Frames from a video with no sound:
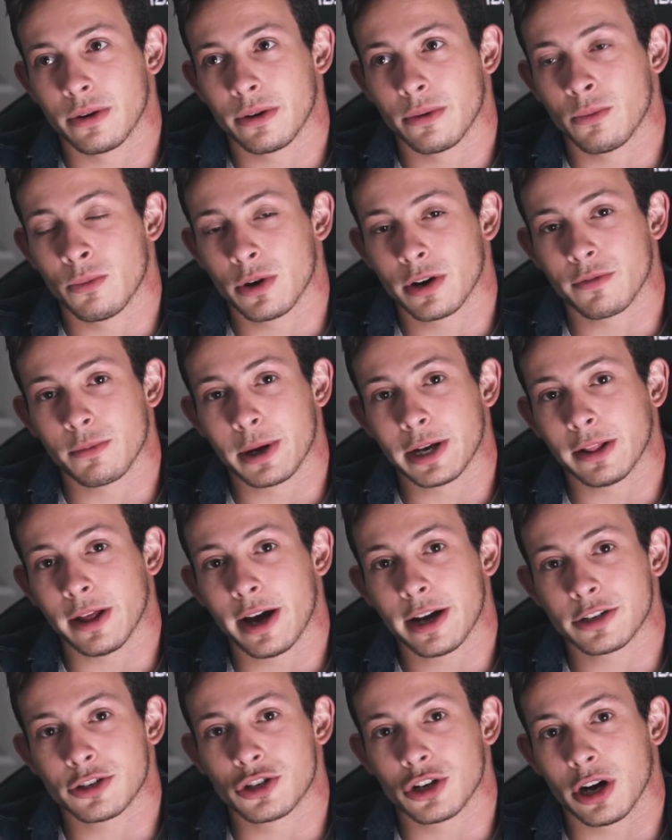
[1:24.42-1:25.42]
one of my
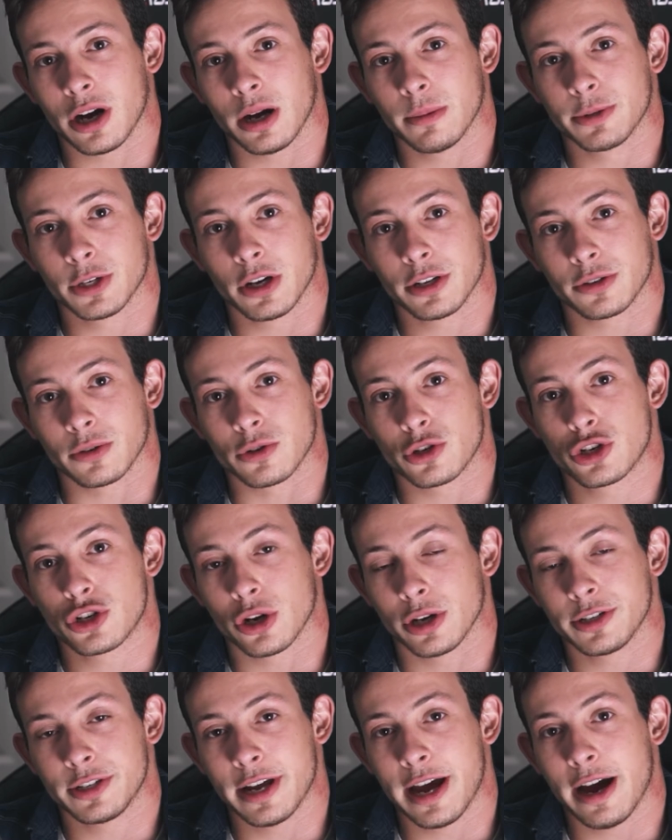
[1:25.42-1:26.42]
last jobs also
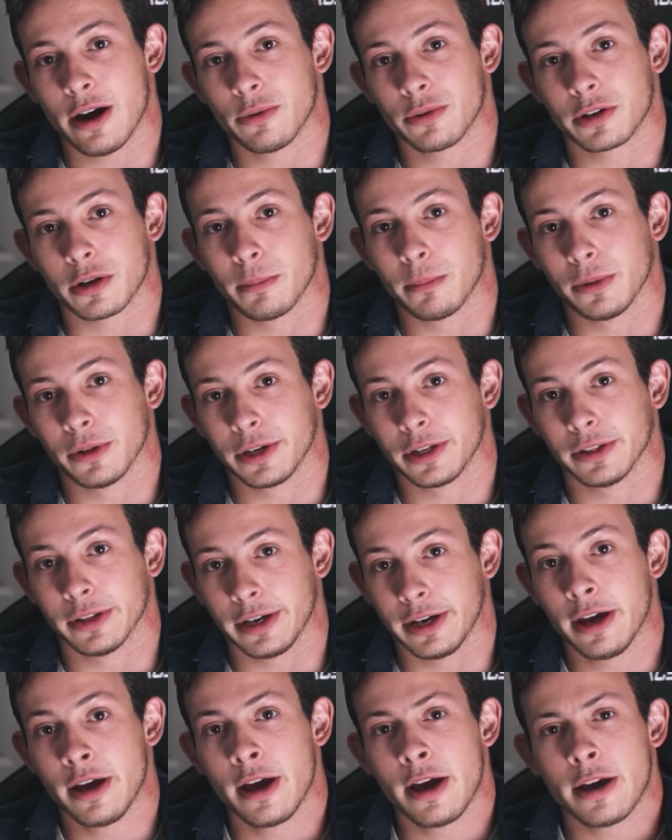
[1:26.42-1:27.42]
shut down completely.